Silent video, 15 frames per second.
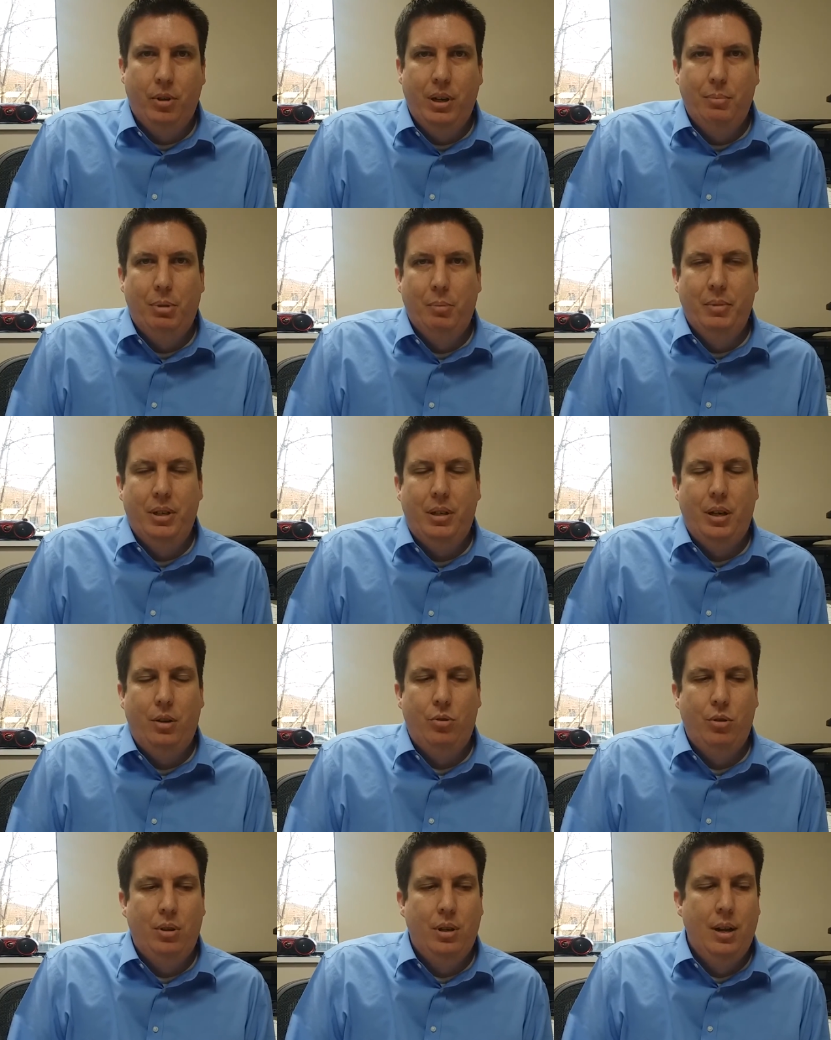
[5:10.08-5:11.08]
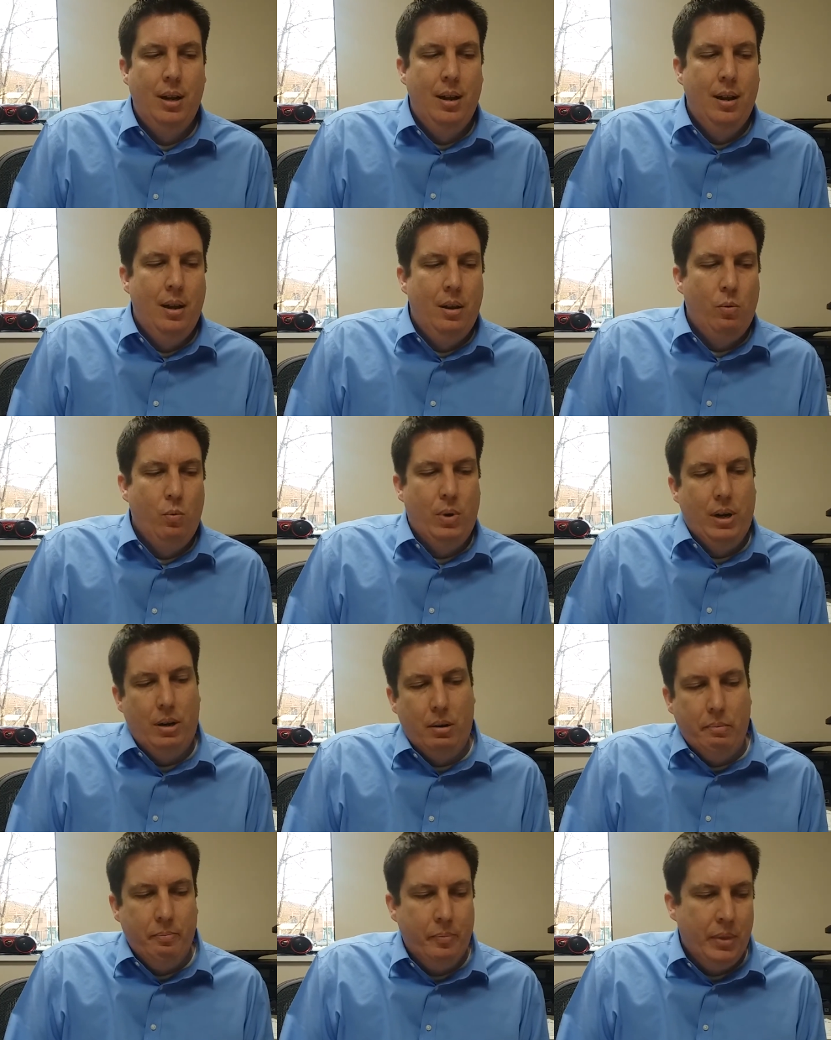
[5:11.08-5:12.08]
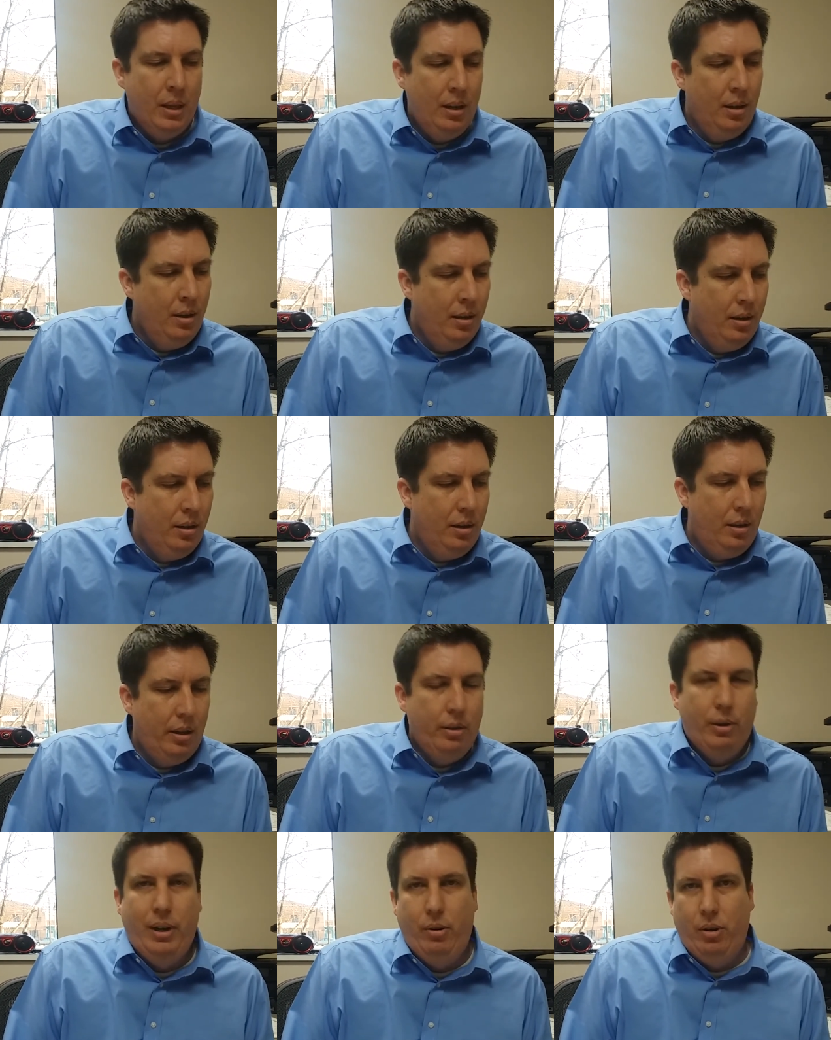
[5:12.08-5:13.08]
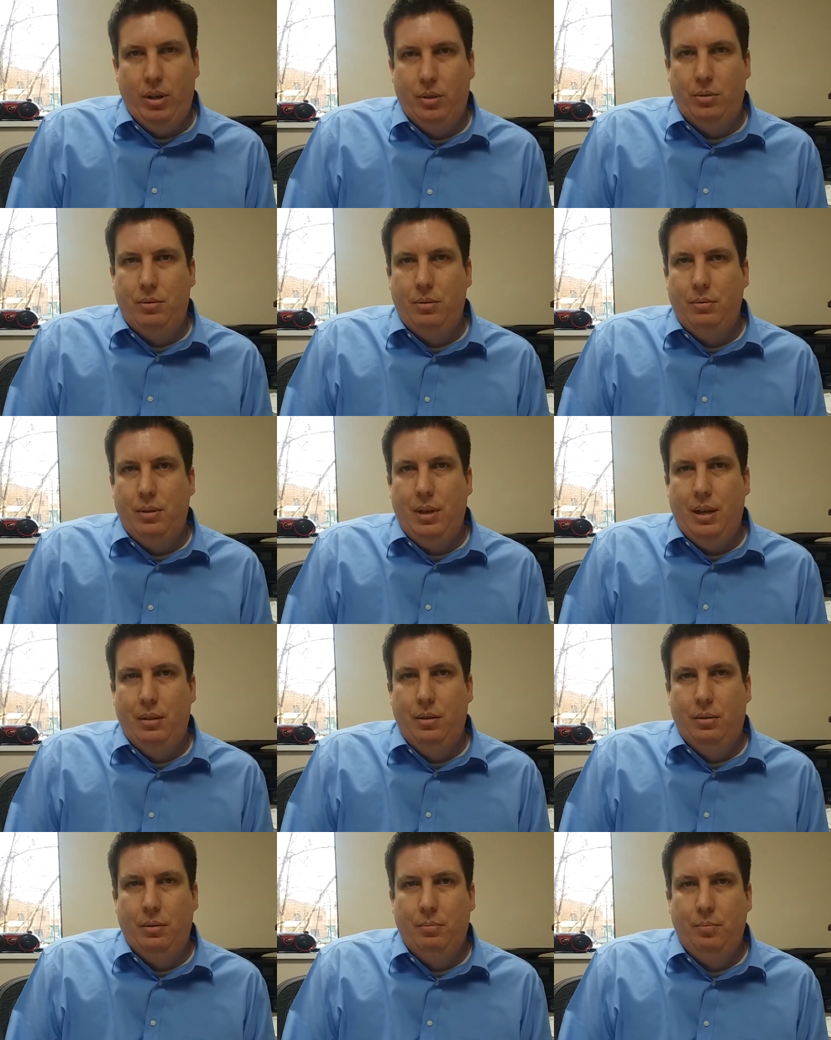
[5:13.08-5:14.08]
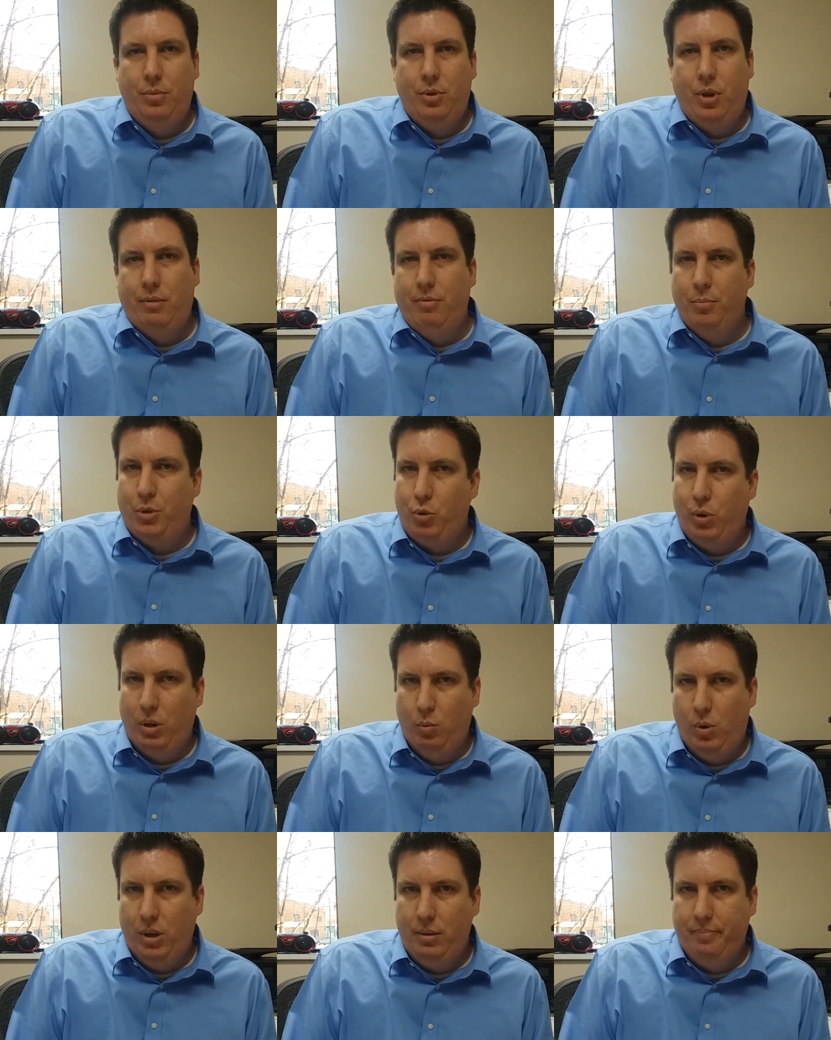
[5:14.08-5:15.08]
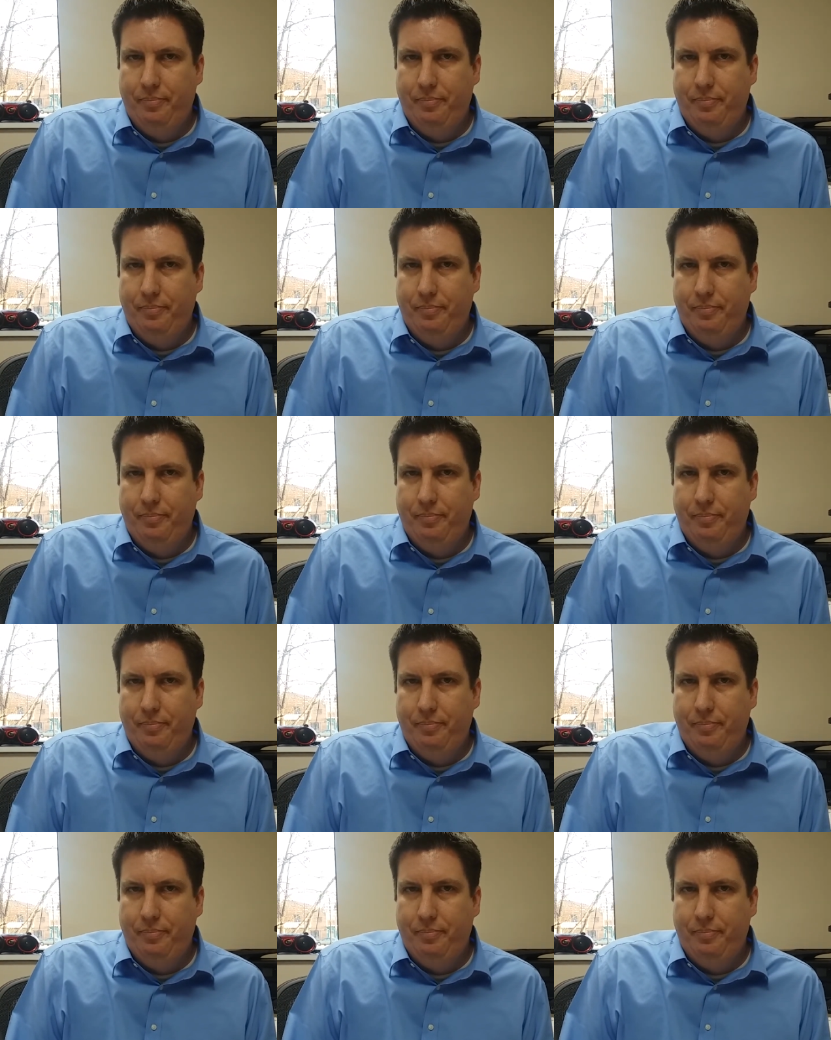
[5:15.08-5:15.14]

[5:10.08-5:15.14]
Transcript: implementation, where other areas had to start from square one.